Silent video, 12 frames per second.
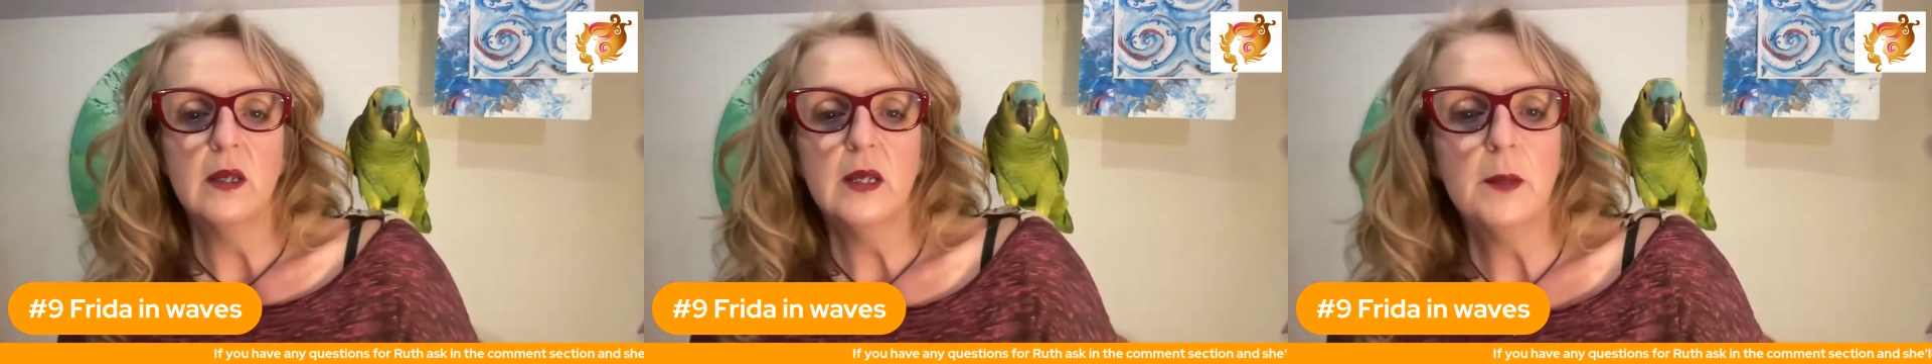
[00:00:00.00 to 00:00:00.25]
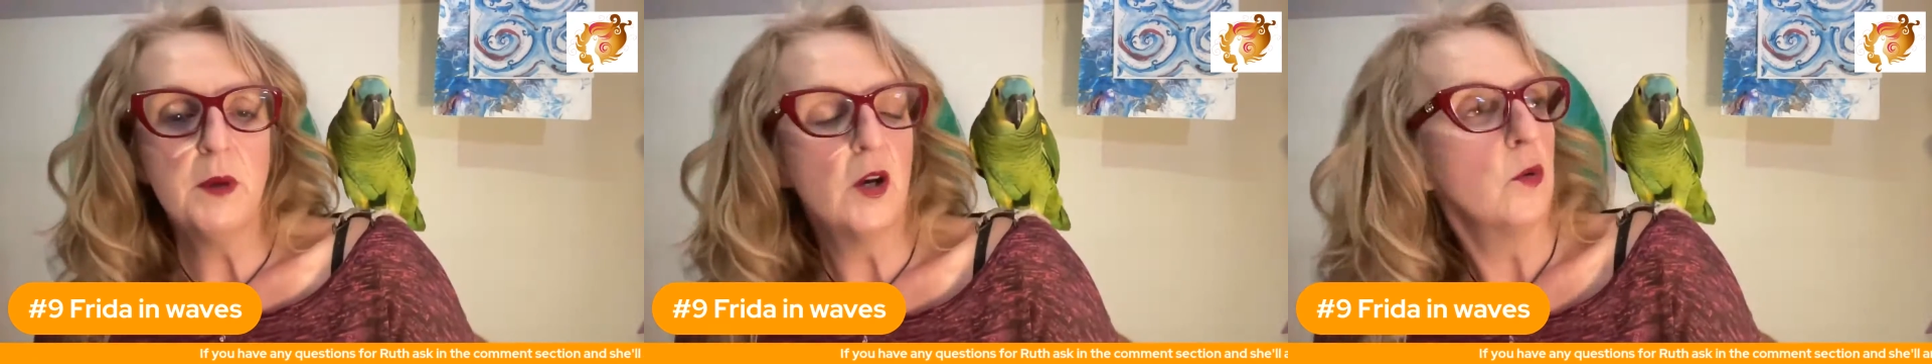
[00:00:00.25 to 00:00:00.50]

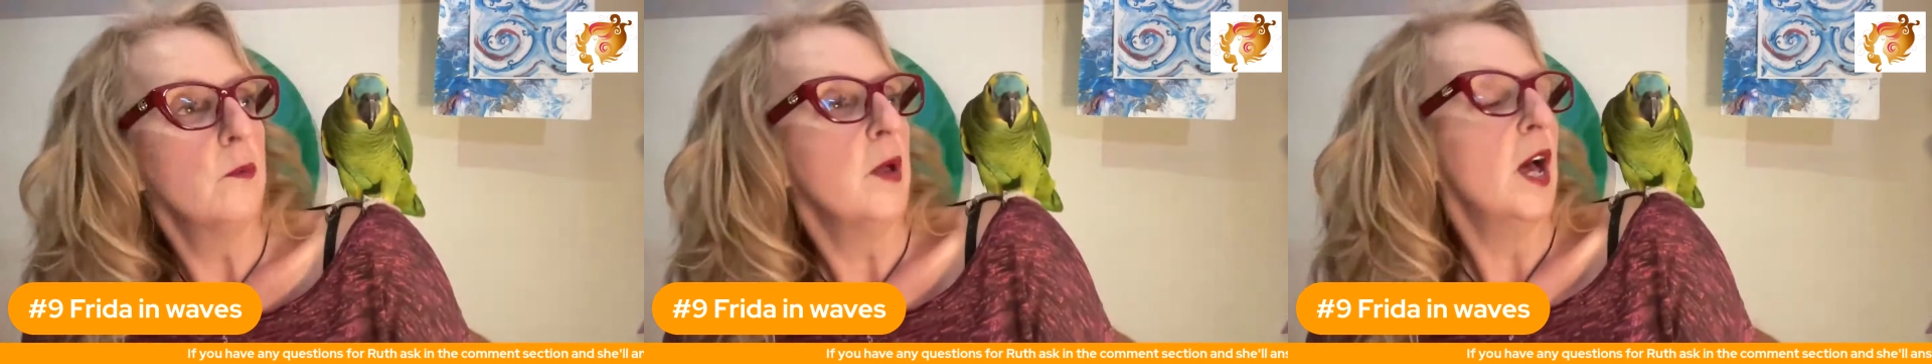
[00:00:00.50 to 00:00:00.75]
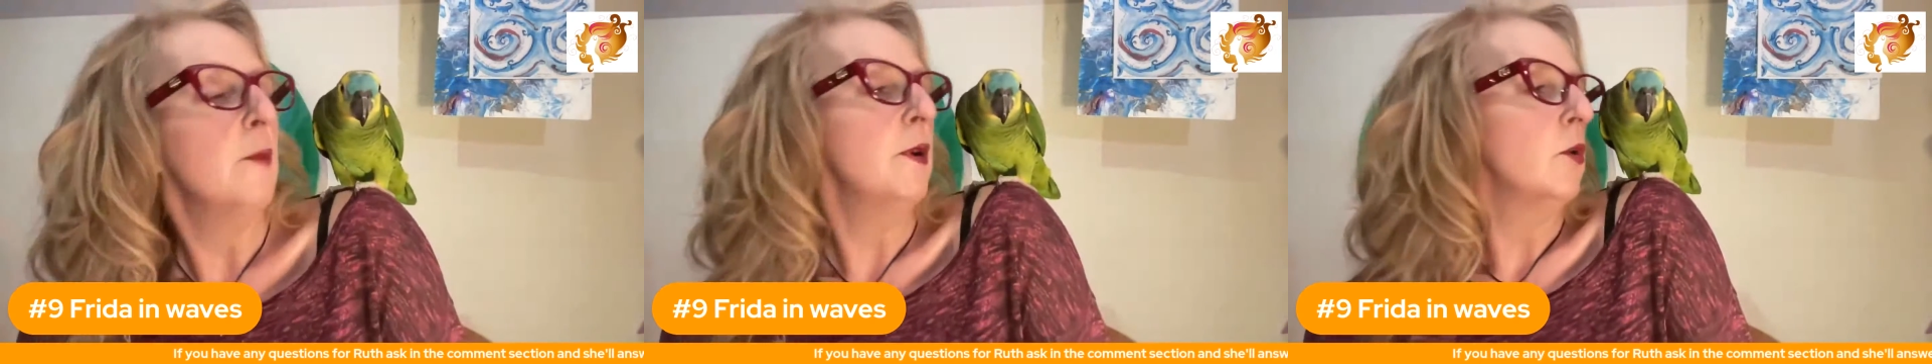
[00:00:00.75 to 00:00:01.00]

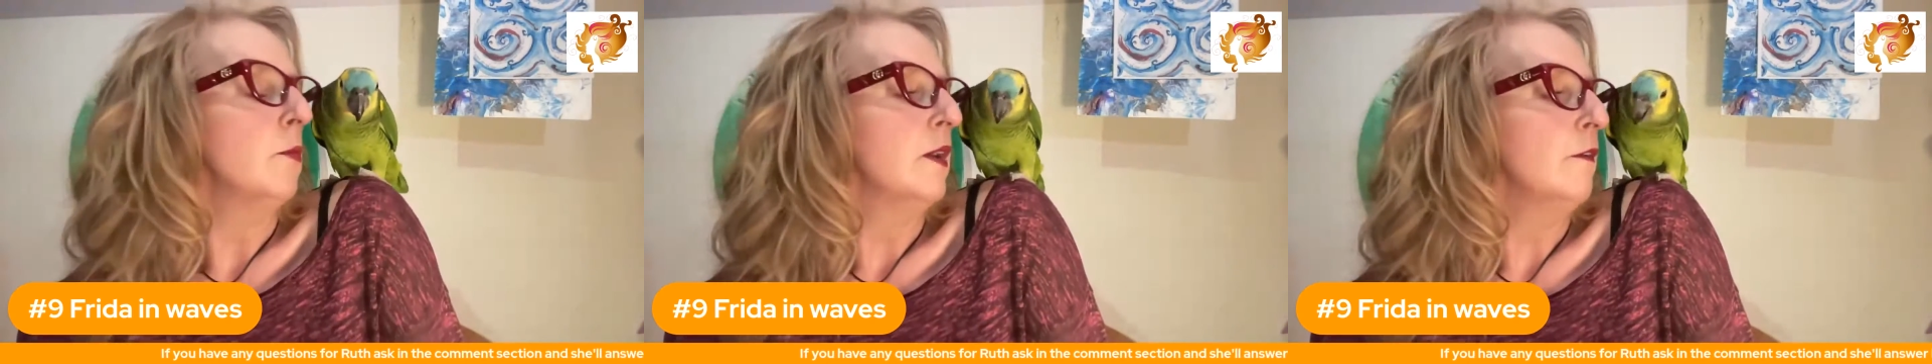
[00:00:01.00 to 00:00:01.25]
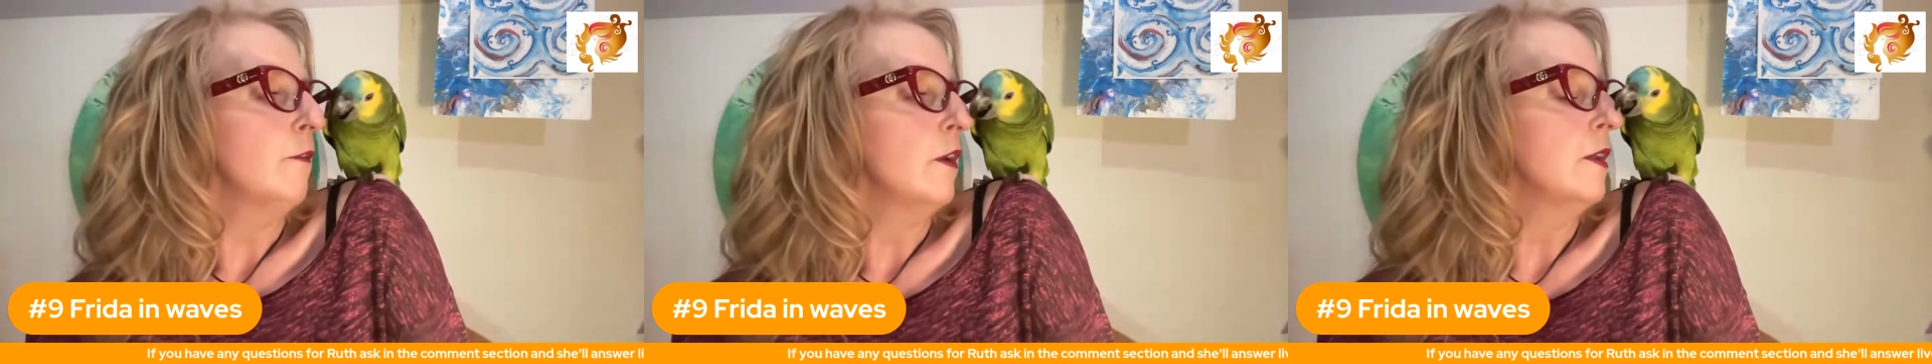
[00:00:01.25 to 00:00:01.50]
about
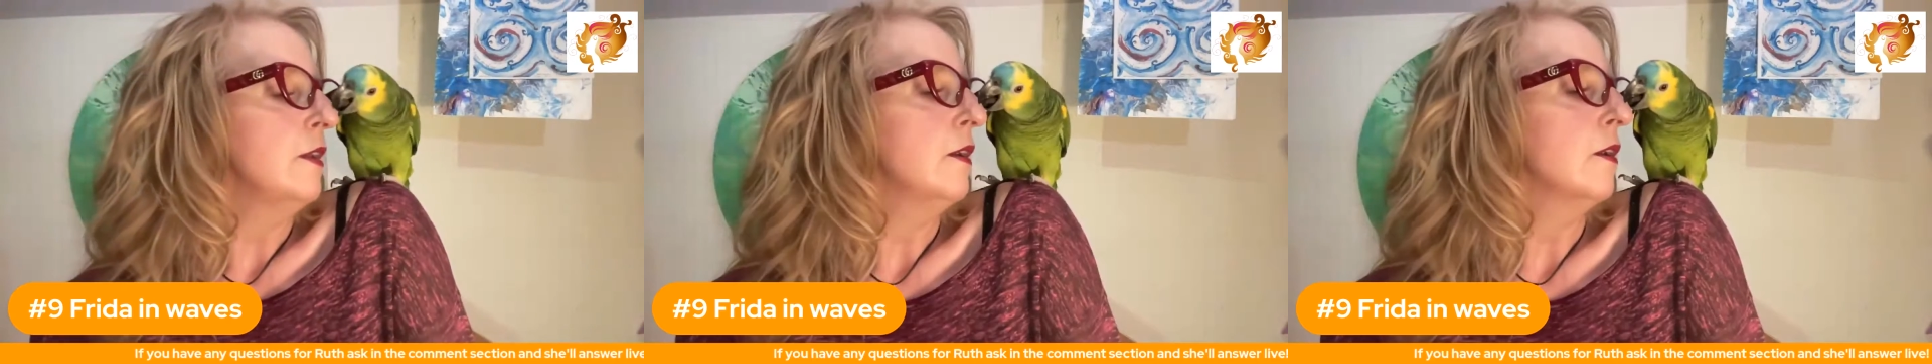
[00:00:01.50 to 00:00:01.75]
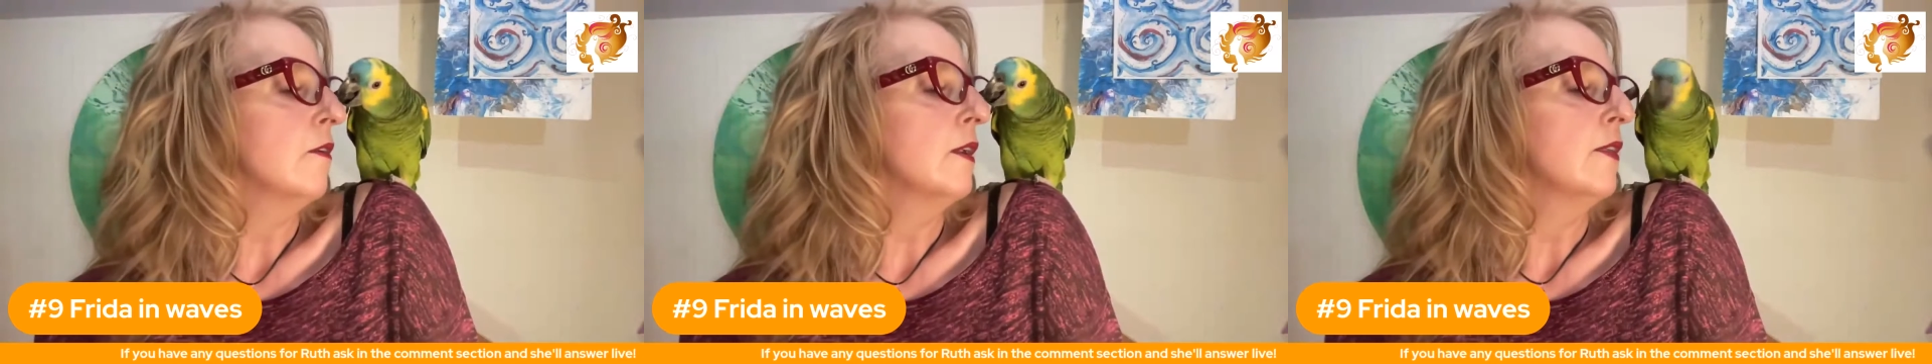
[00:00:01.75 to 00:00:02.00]
my friend here,